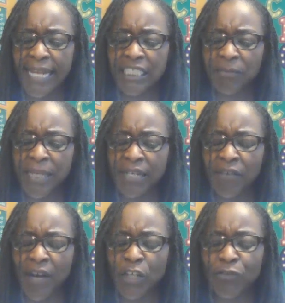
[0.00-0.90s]
at a speed
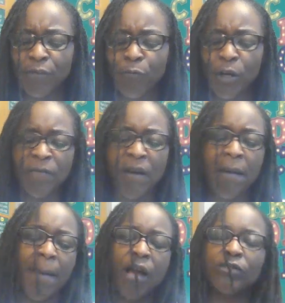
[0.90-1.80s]
of
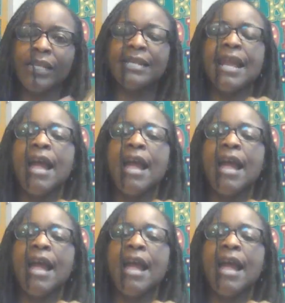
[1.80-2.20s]
145 miles an